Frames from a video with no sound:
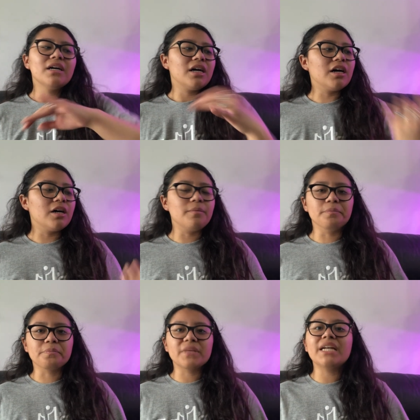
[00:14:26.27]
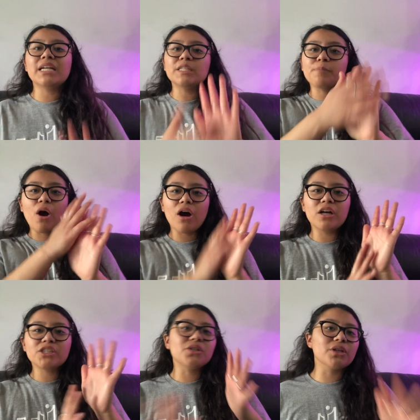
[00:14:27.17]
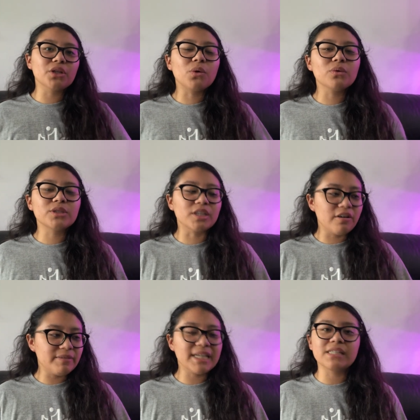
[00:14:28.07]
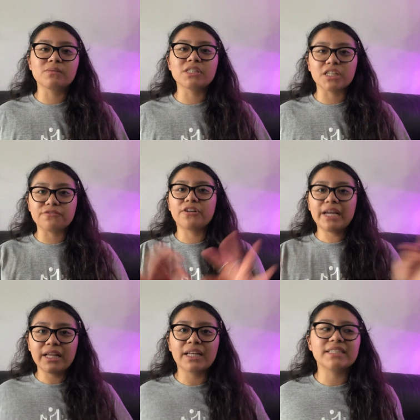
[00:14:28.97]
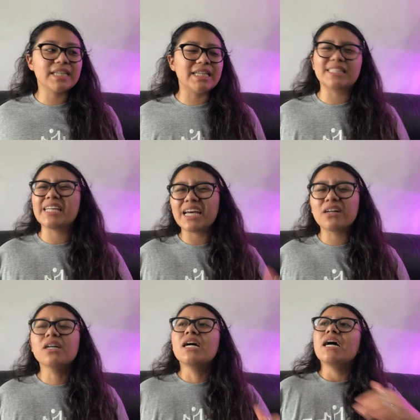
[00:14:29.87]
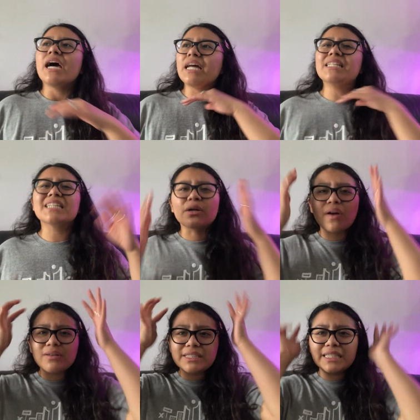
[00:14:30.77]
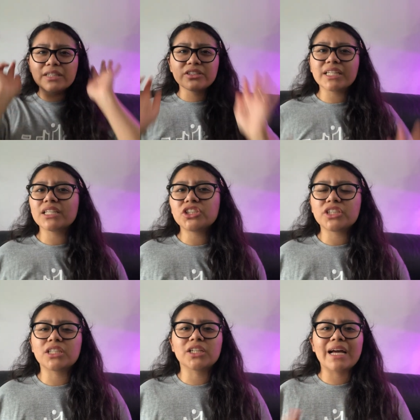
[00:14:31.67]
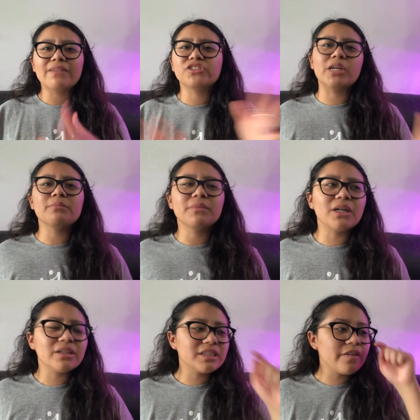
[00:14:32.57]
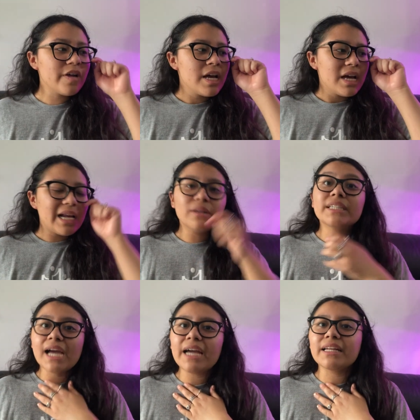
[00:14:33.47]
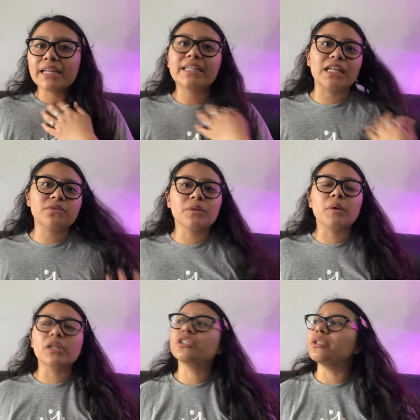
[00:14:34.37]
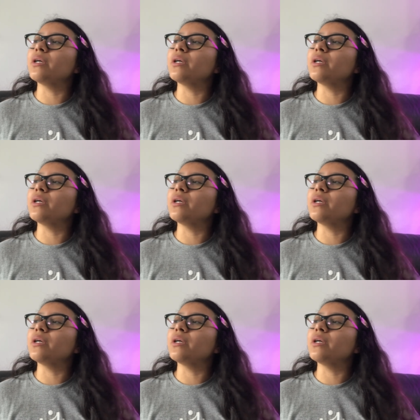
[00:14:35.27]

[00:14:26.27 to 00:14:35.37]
um and then his paws you know like the whole stuff because it was like fraying like i said his tail and his like around his ears i think she said to kind of shape him and all that stuff and i was like yeah like that's what we want to